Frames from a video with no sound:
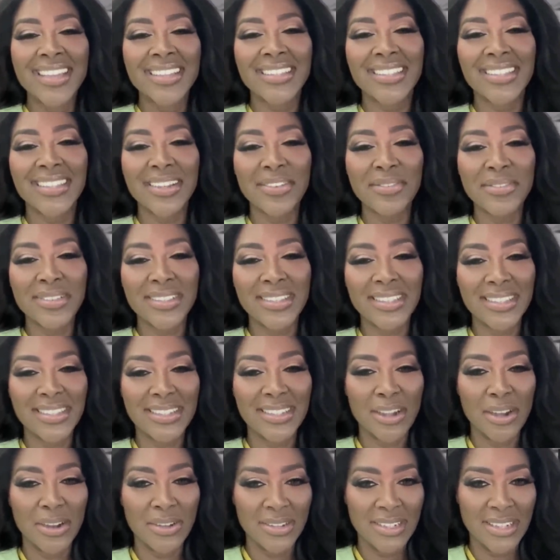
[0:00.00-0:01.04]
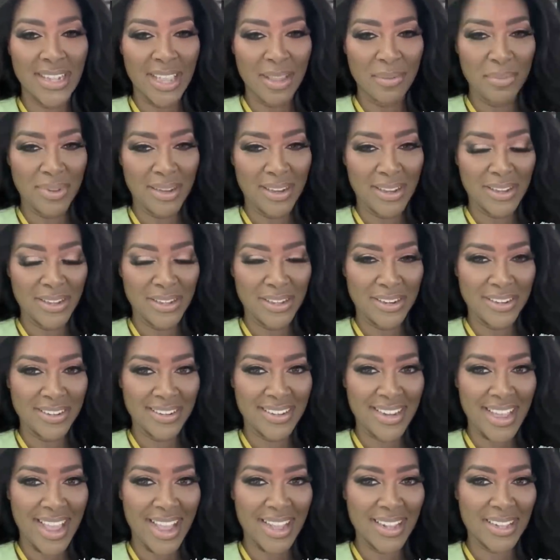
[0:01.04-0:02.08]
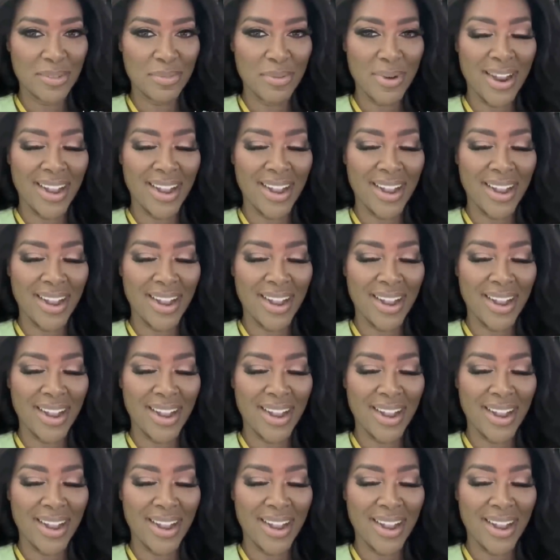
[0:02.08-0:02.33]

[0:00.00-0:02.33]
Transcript: Someone says, don't date below your tax